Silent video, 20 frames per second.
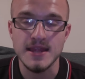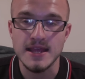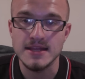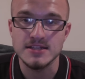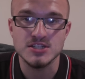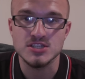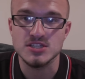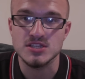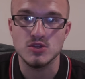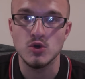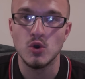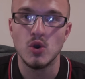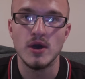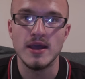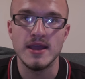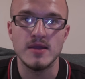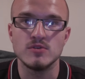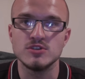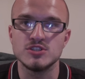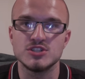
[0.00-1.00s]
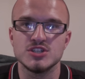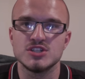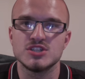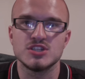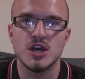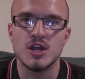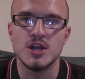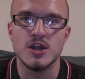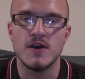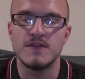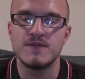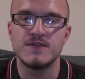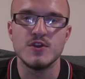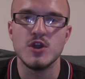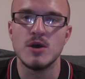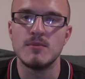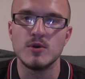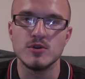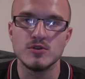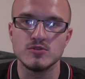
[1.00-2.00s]
They just thought it was just a
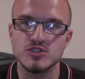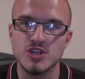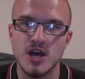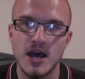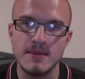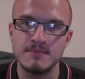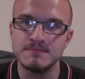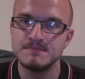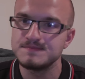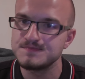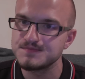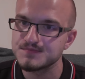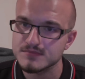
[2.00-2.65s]
phenomenal time.